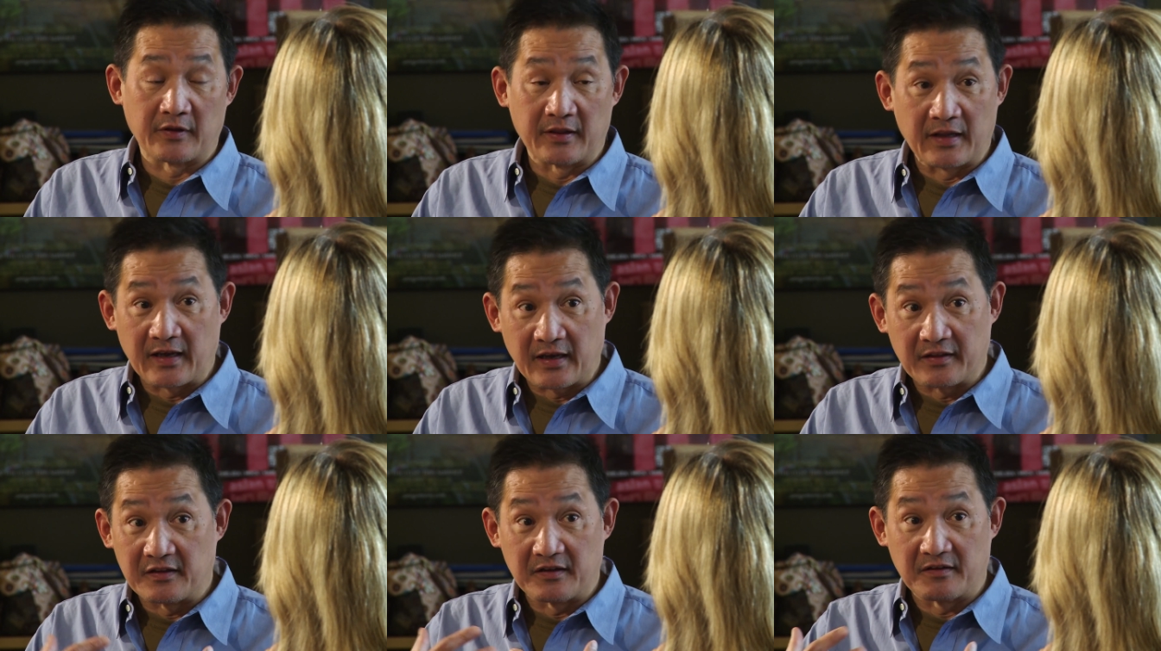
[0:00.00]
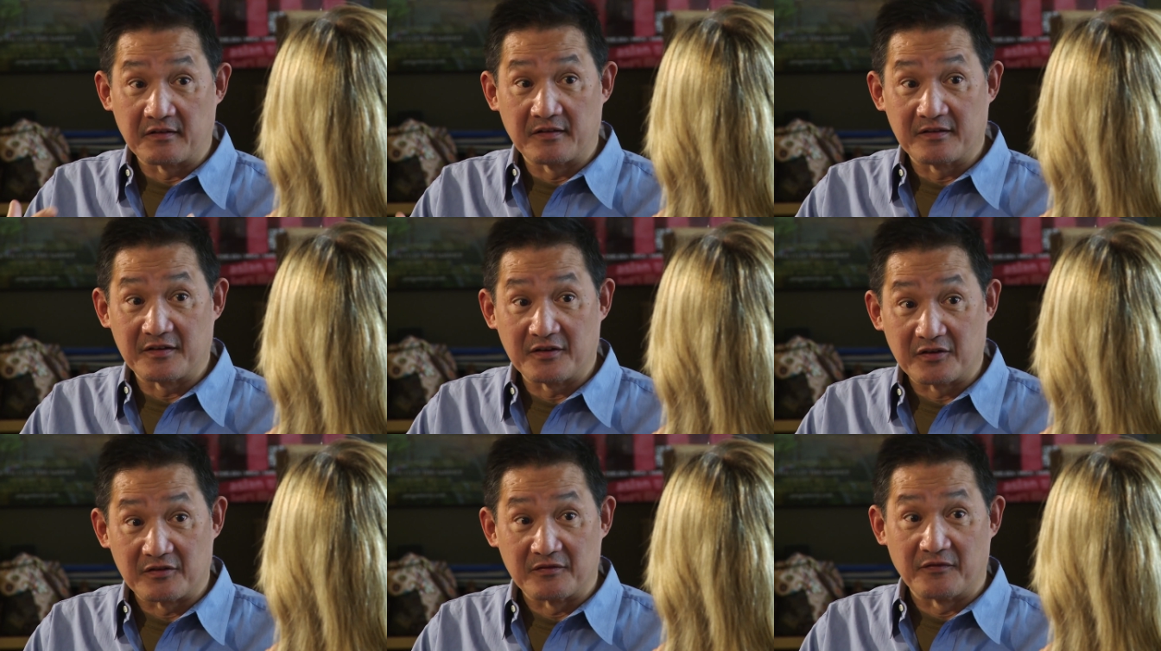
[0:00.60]
and they had these
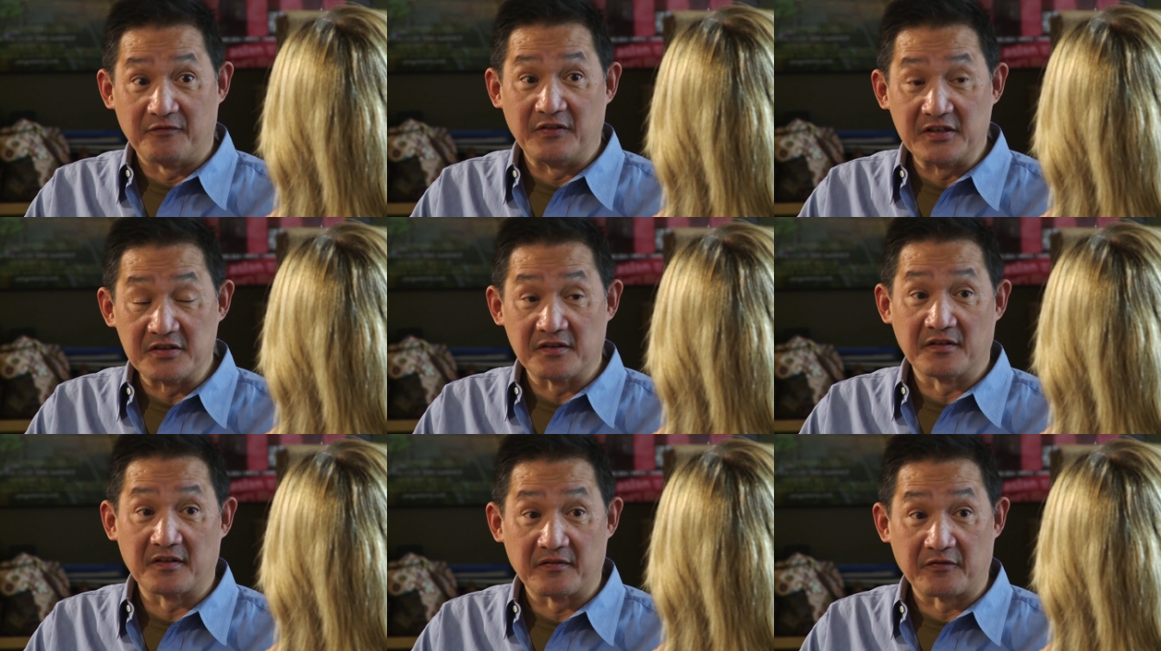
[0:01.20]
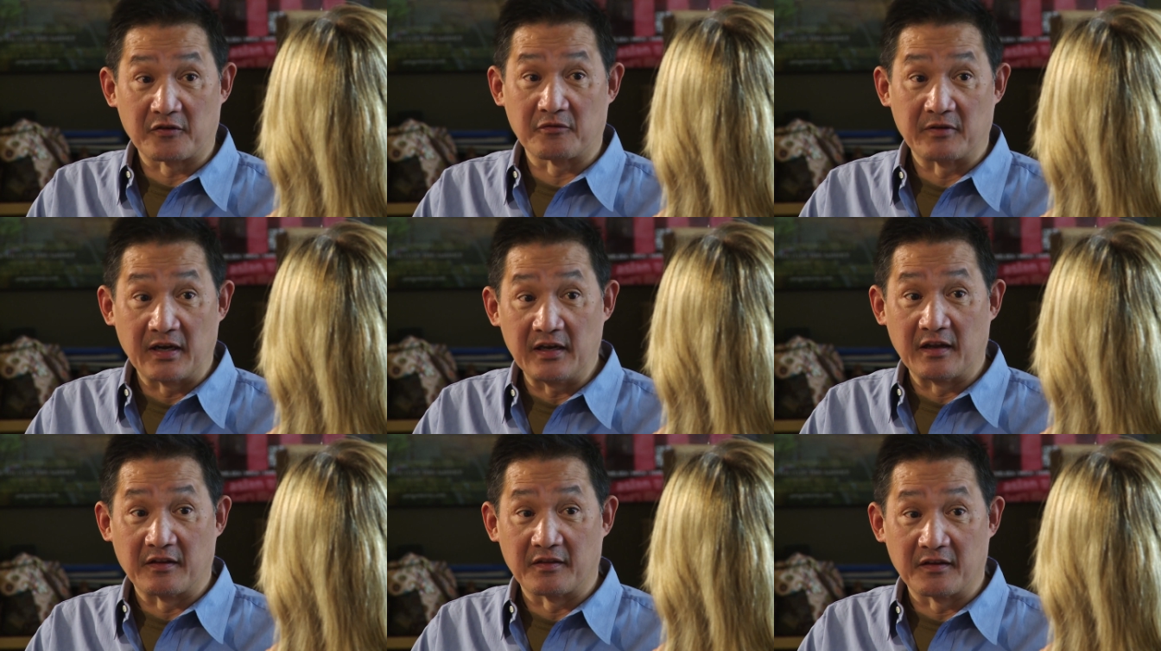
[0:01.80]
you know visions of
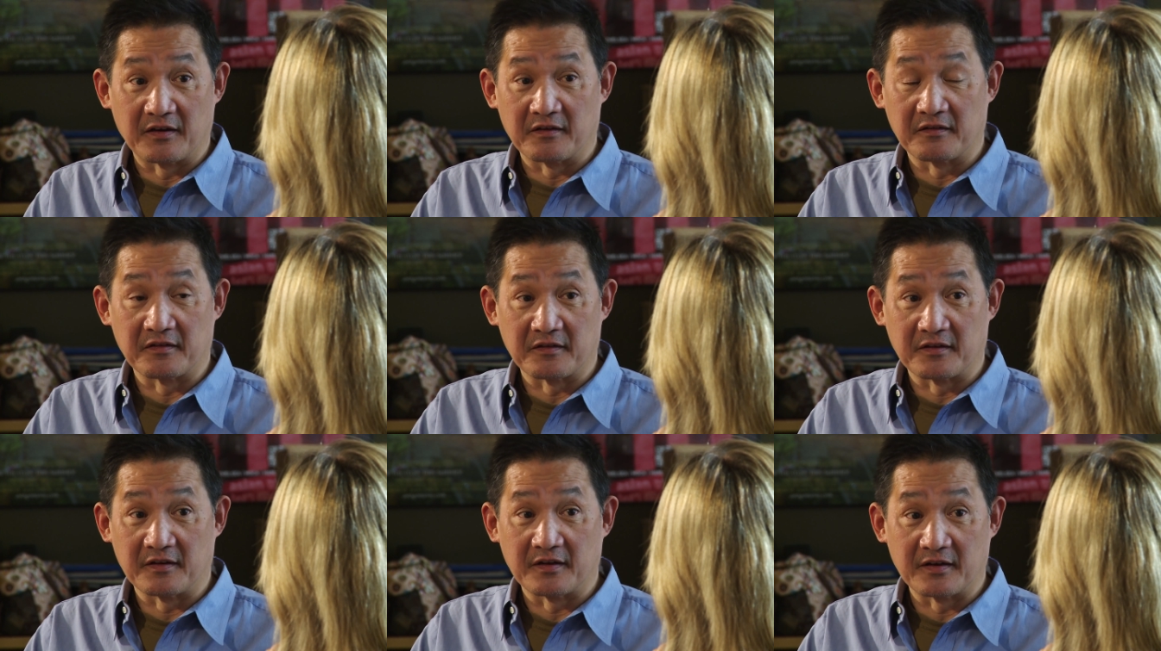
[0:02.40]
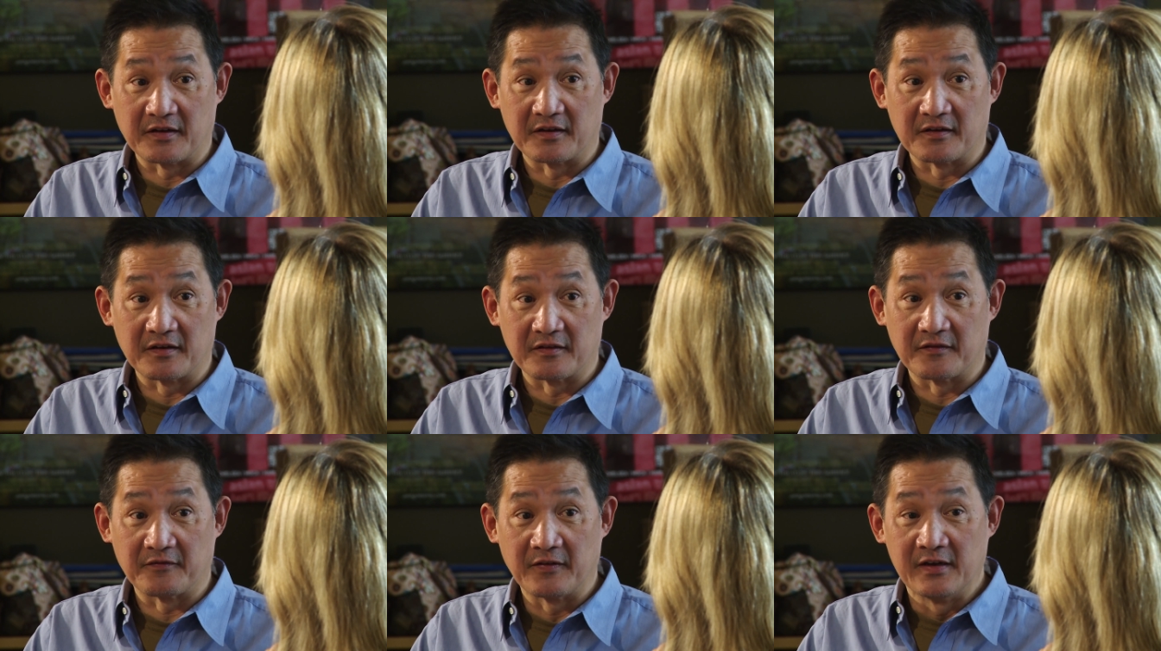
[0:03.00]
creating things and and
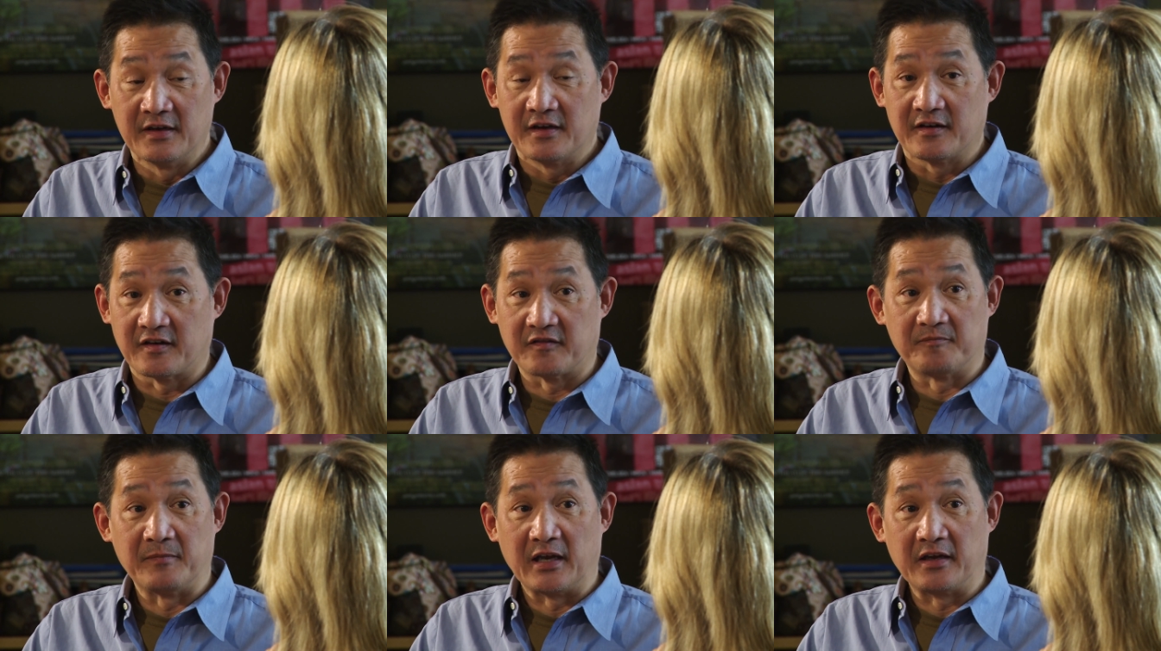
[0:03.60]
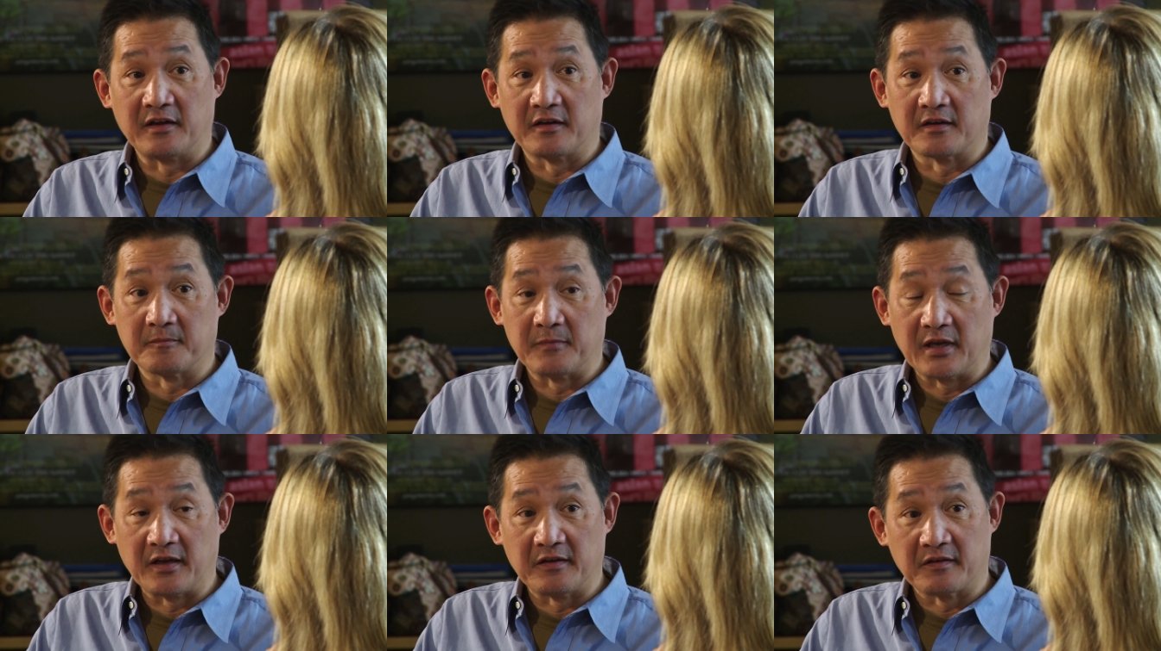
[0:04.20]
of of making
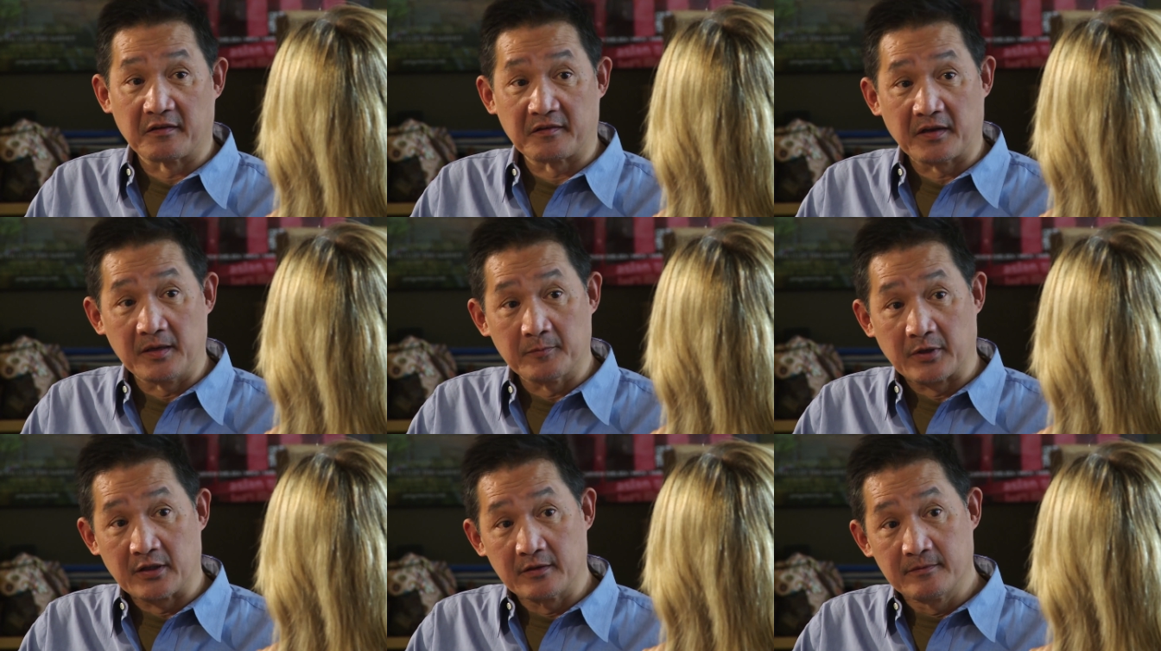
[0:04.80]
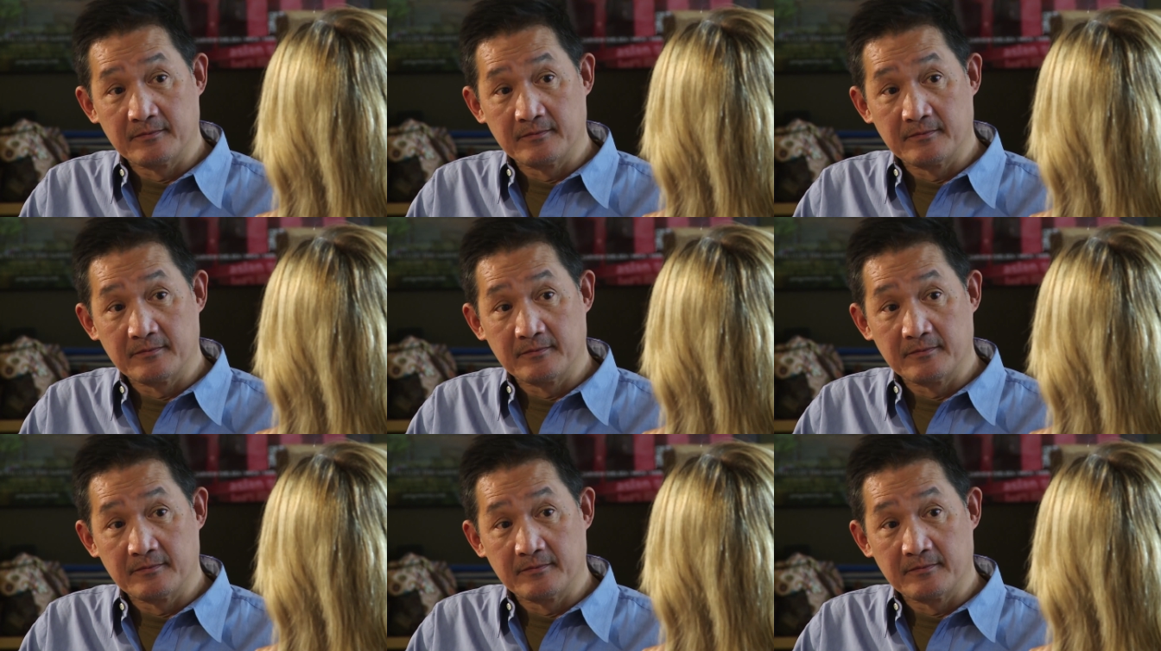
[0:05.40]
making a statement.